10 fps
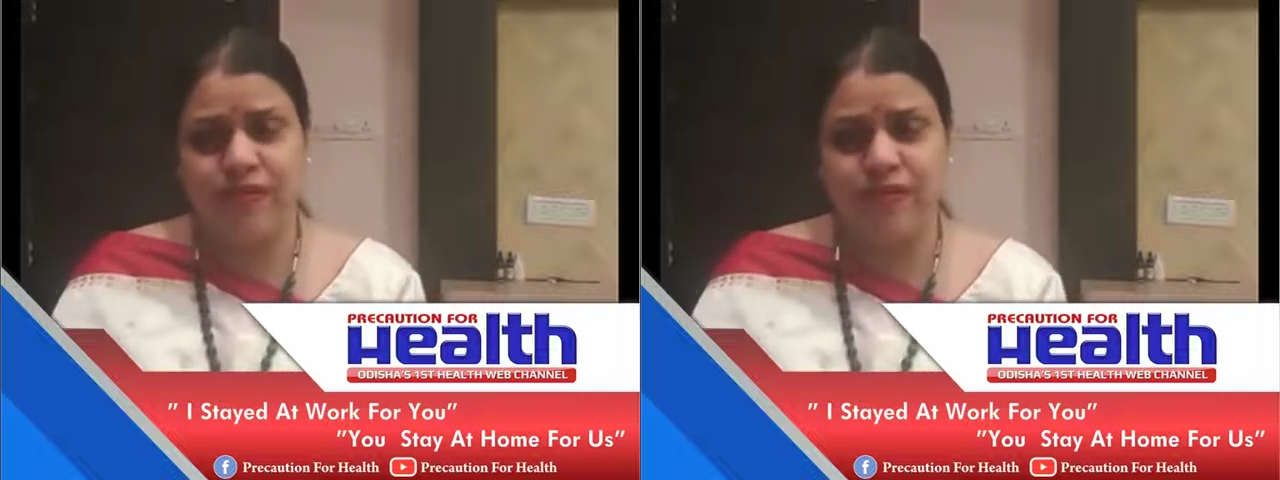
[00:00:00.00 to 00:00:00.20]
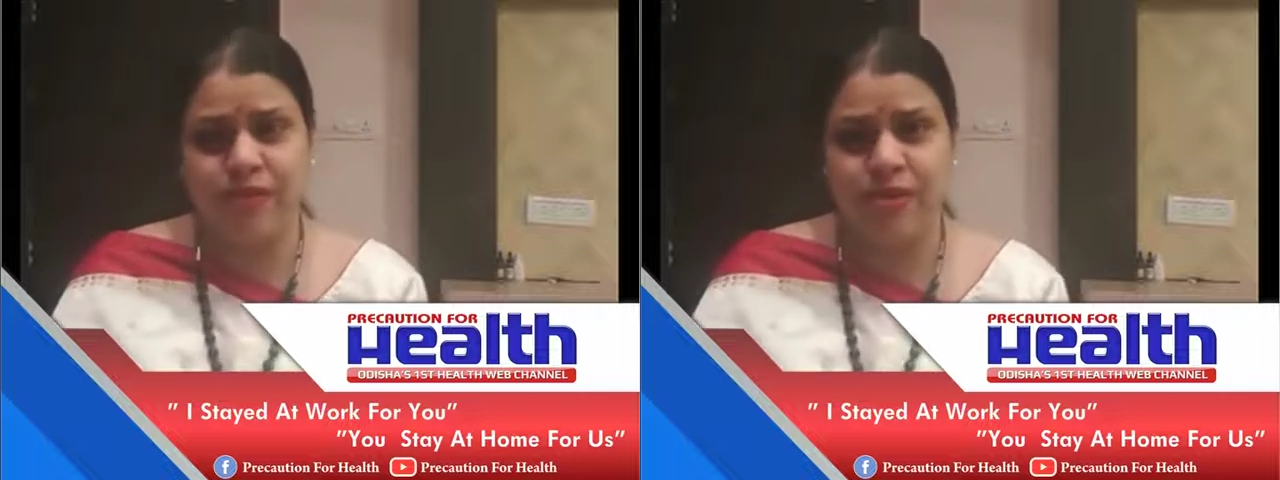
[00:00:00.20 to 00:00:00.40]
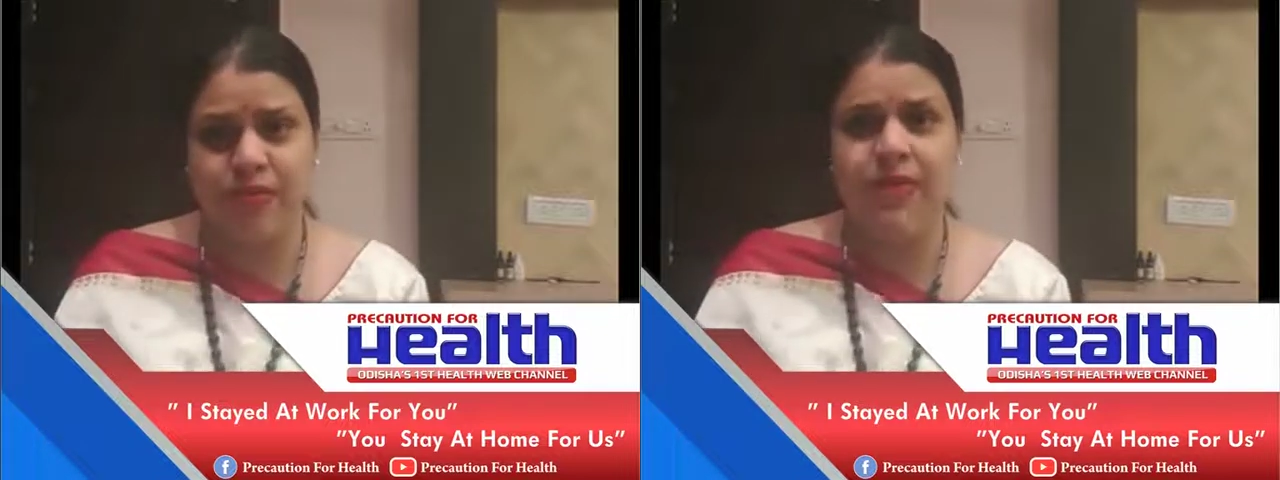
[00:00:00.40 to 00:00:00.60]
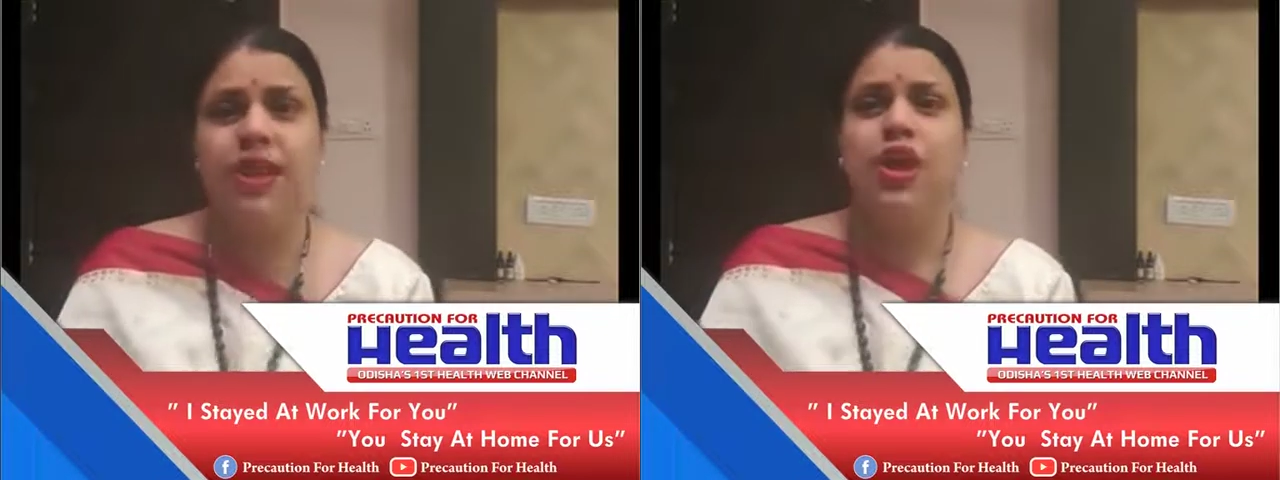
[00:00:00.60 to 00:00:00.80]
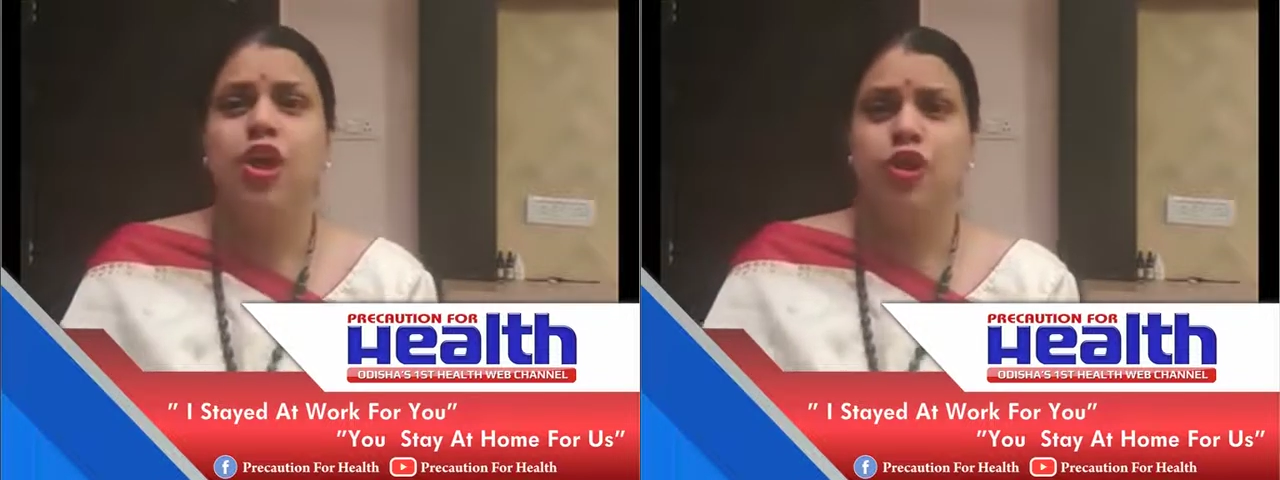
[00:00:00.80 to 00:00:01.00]
symptoms,
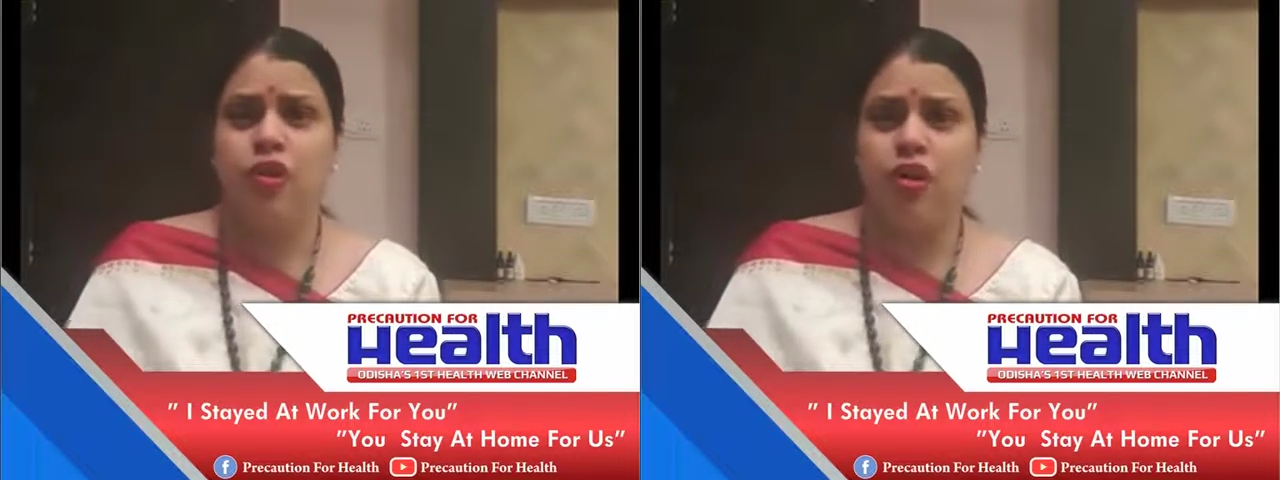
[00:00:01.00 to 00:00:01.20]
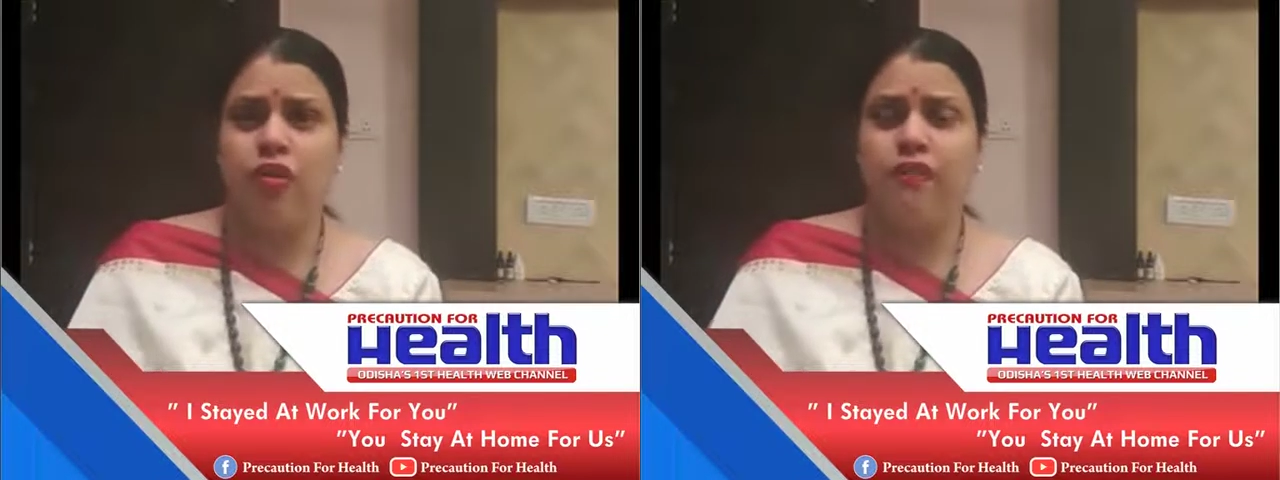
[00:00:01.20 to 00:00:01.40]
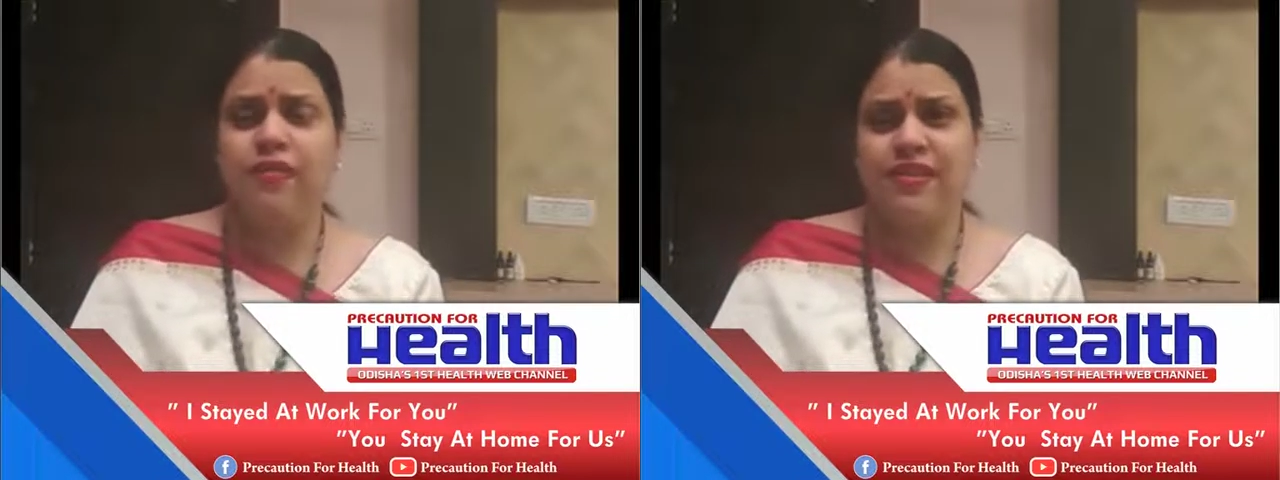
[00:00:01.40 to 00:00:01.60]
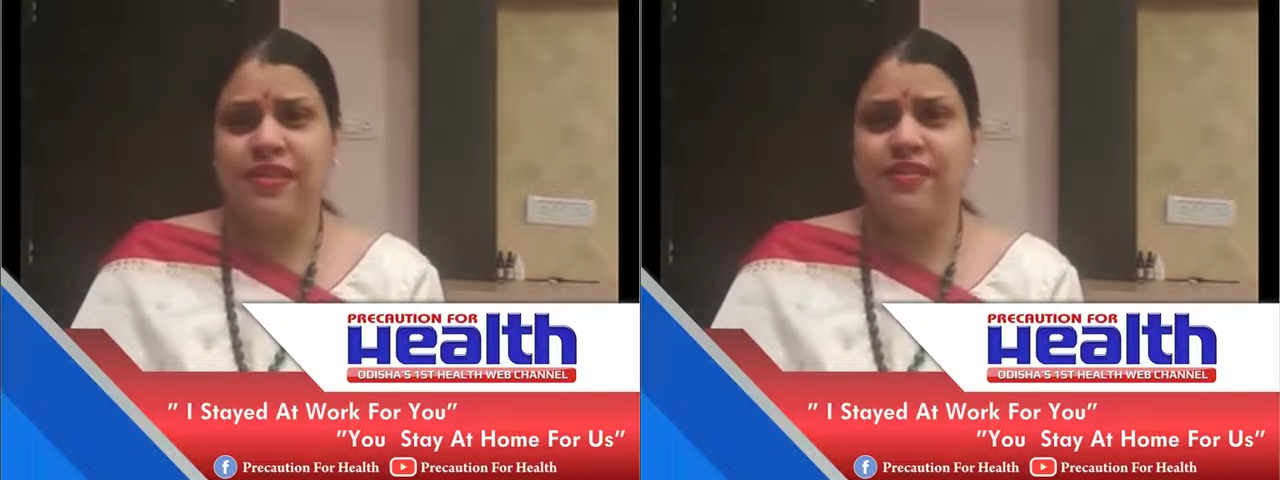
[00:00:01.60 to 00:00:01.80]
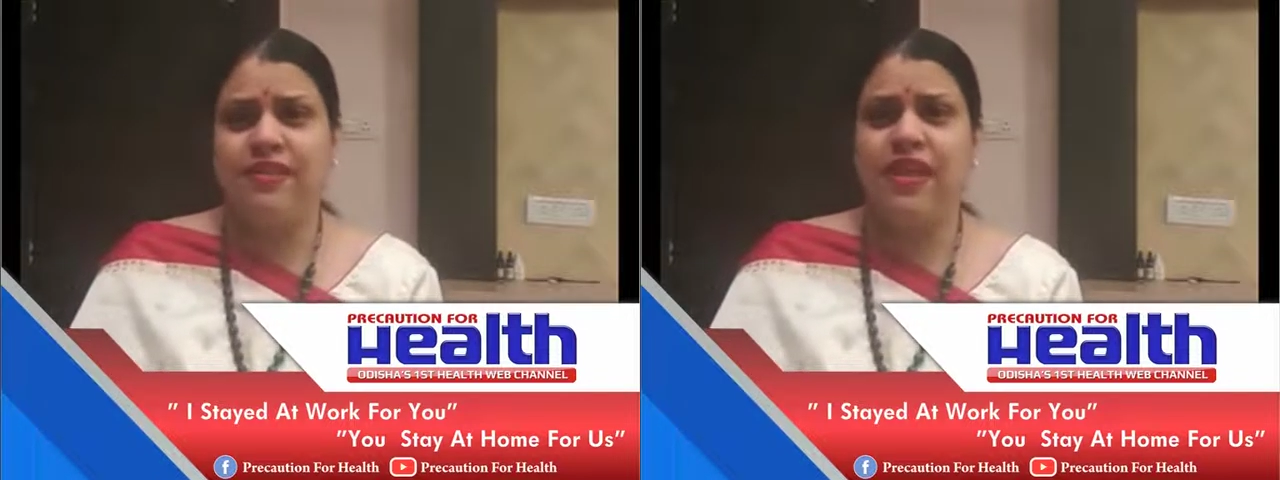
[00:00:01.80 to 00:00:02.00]
cough,
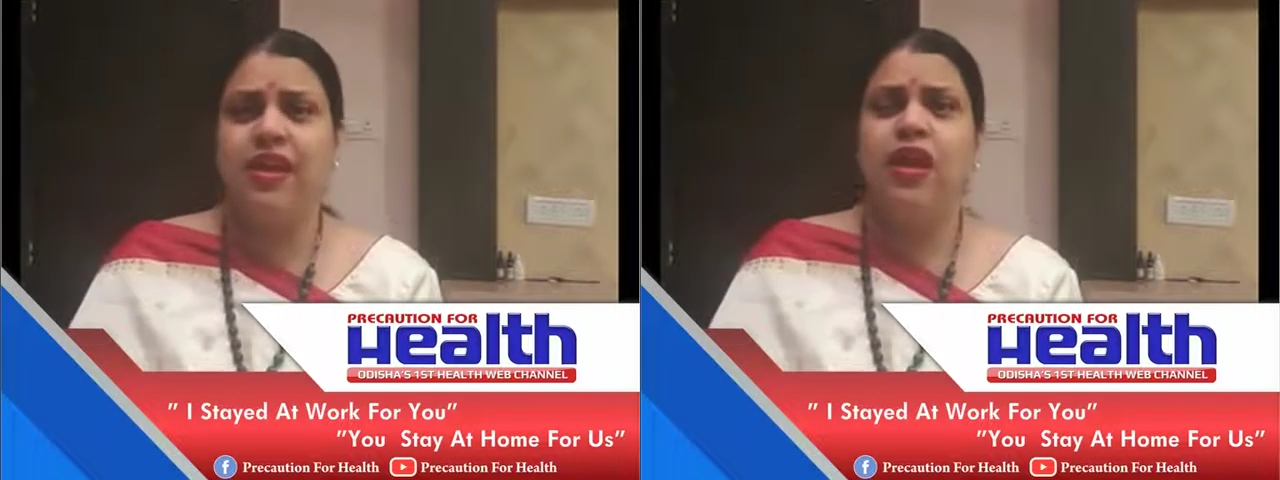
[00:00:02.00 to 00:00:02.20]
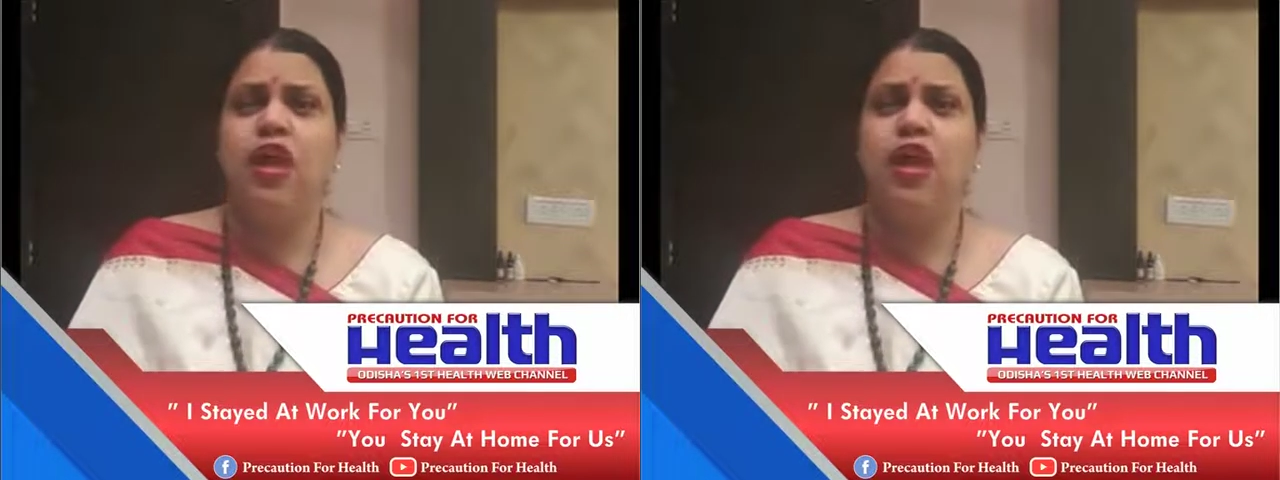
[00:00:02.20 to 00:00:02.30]
sneezing,